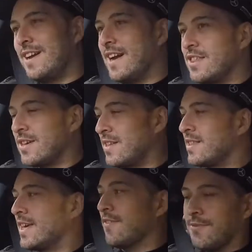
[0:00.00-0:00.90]
As you can
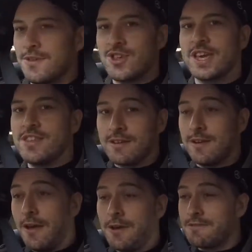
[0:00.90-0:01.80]
see from the change of
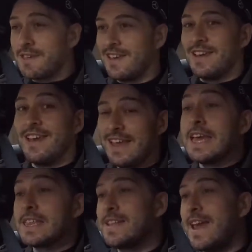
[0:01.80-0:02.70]
clothes, it
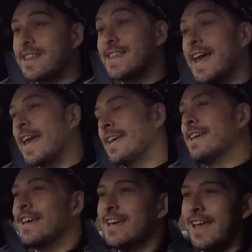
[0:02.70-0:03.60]
is the next day.
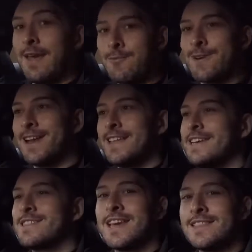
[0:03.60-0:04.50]
It really
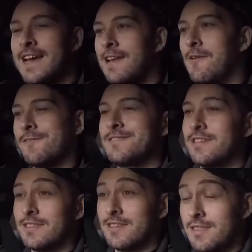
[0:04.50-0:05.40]
did take that long
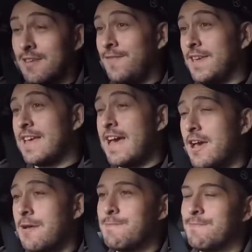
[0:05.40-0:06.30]
to fit
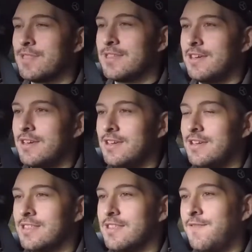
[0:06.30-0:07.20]
that
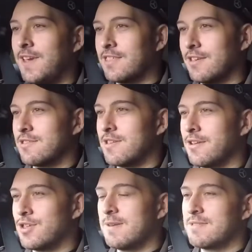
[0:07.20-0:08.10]
to fix those
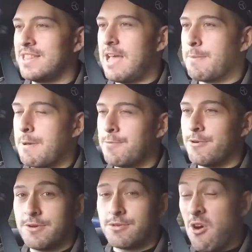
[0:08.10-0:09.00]
stone chips in that
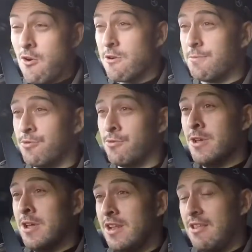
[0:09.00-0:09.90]
bumper. It was horrible.
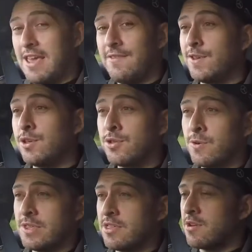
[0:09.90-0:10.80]
Like, if you
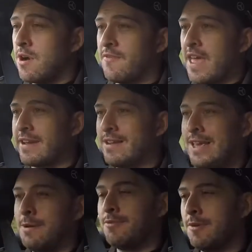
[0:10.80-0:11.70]
saw at the start of that
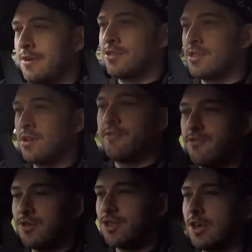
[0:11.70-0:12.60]
clip, just
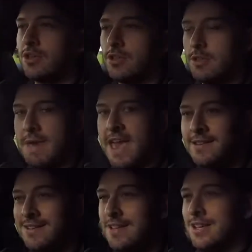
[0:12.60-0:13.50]
after I showed you the
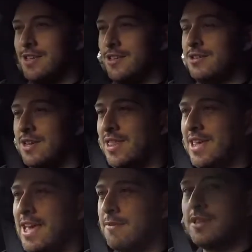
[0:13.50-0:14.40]
pen, you could
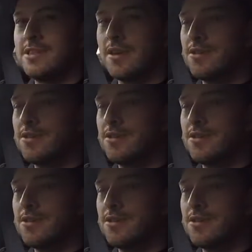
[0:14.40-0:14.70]
see how many stone